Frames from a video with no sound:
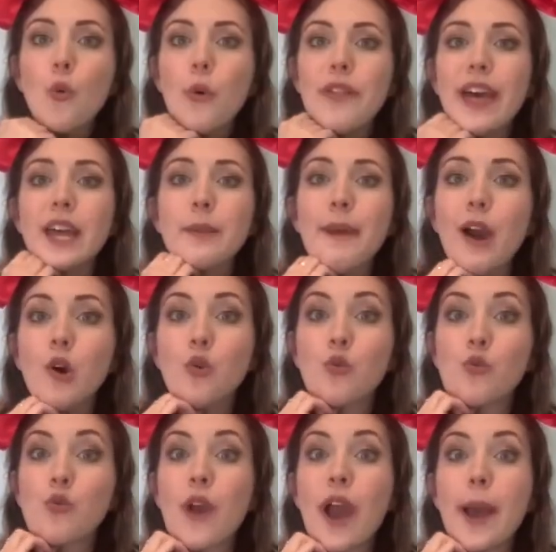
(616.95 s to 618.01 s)
Well, that
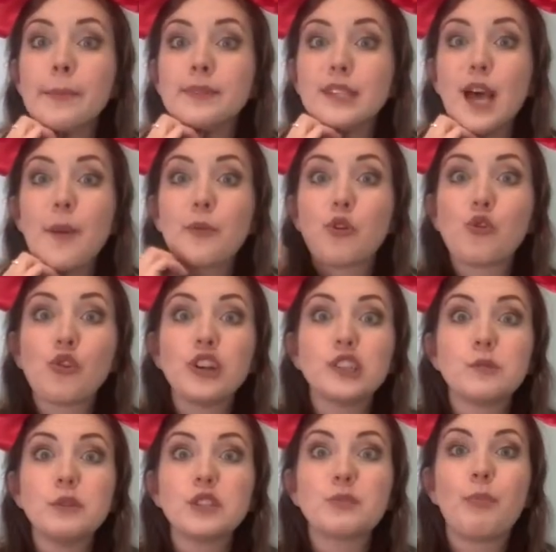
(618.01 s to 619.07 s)
about wraps up
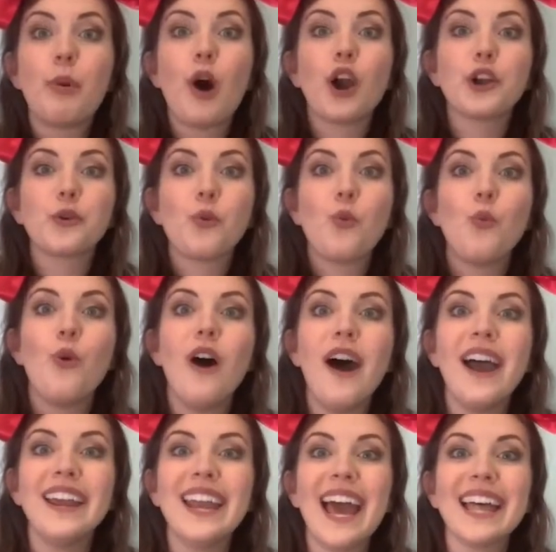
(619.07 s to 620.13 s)
Christmas part
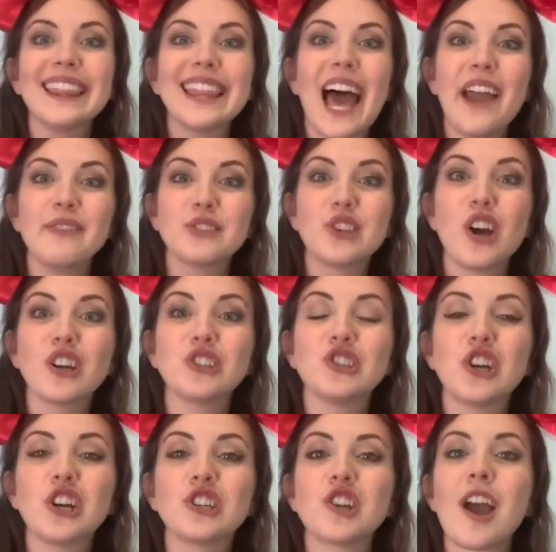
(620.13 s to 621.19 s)
one at Lifesong
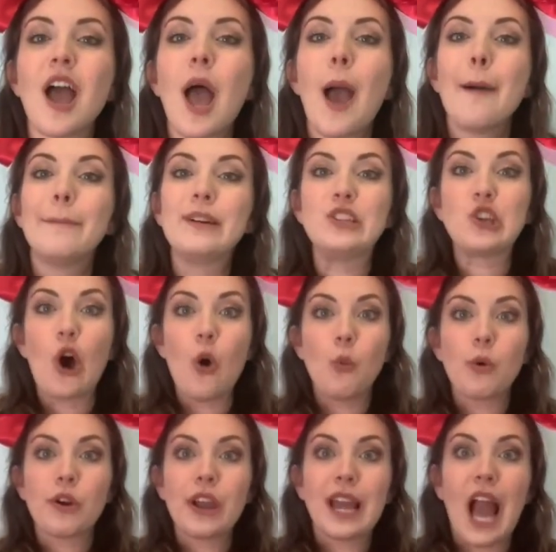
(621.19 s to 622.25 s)
Church. But don't
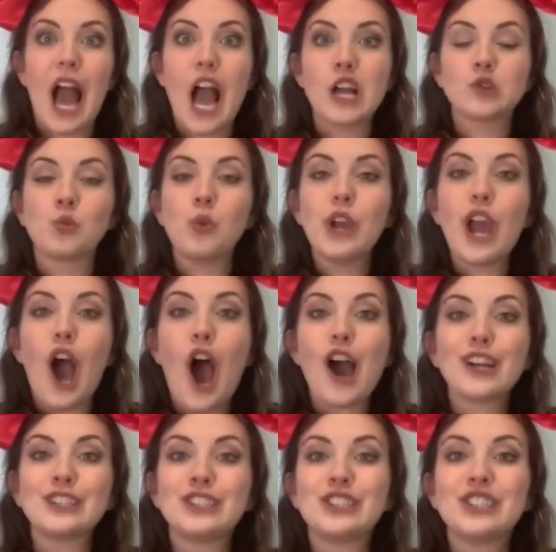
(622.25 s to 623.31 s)
worry, guys, we
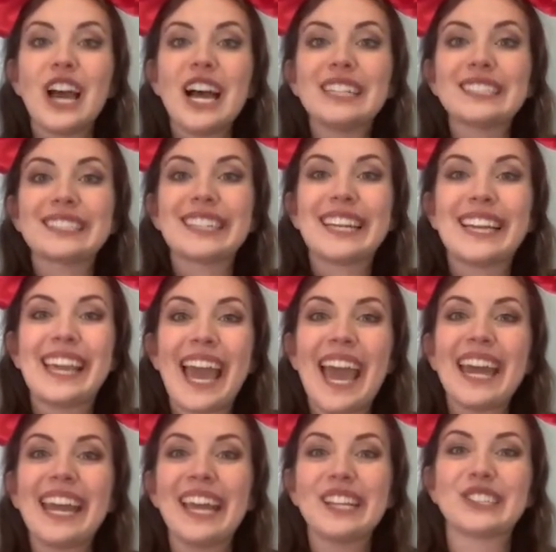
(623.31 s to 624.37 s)
are just
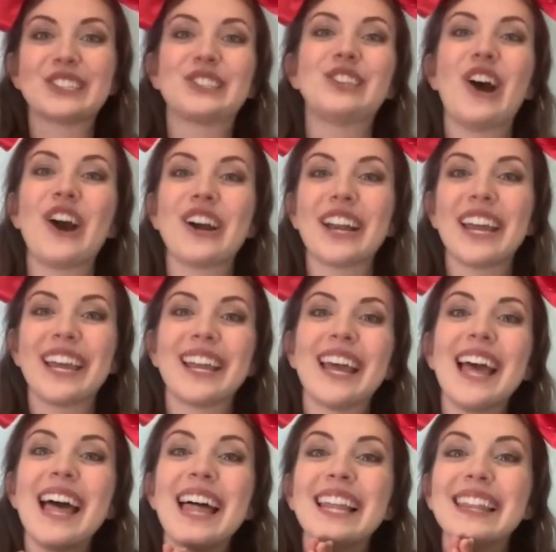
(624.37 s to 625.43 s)
getting started.
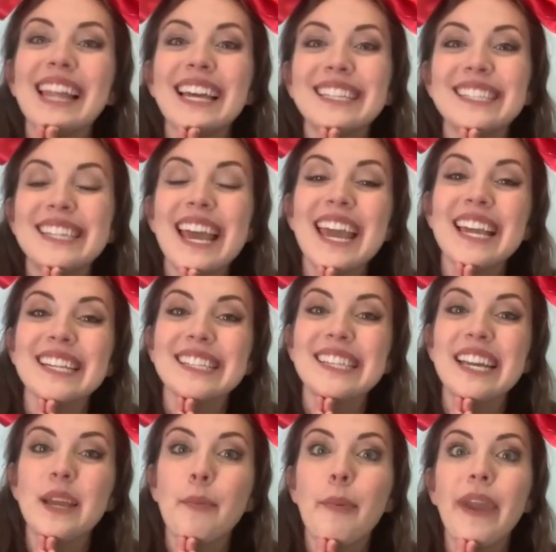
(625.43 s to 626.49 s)
Let's take a
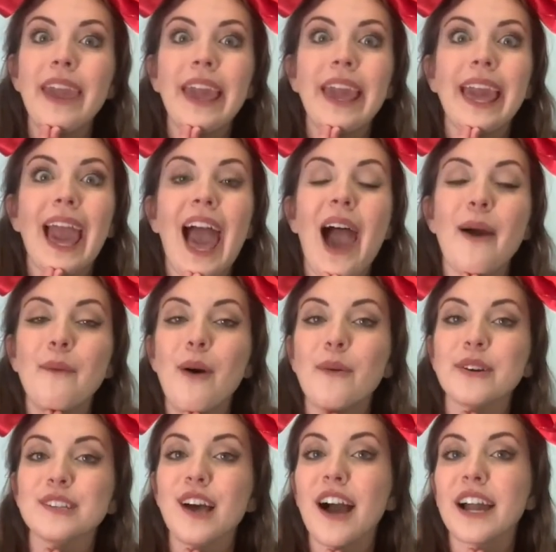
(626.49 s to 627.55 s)
sneak peek at what
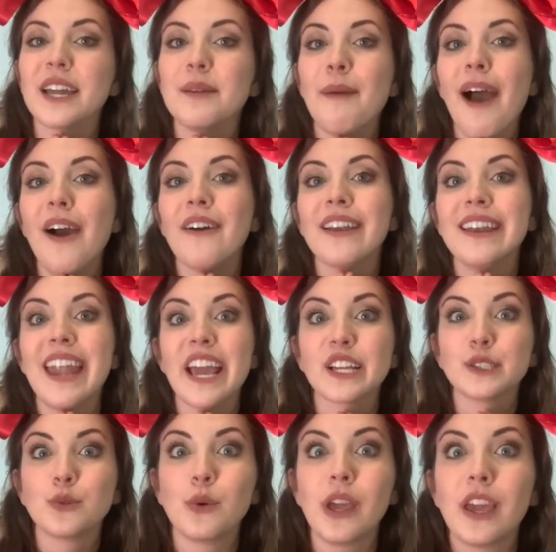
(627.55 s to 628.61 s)
we're talking about
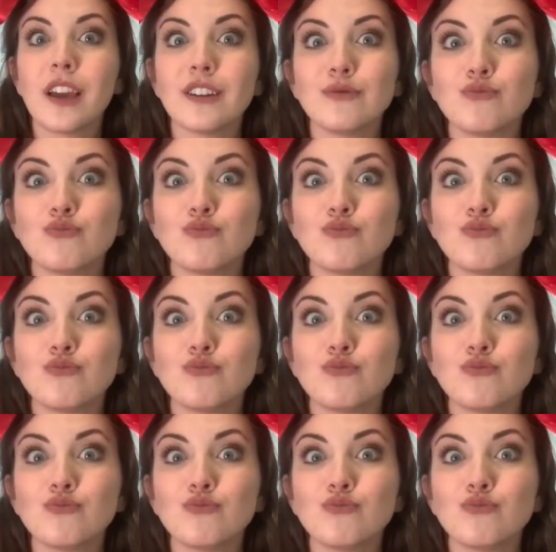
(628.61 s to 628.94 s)
next week.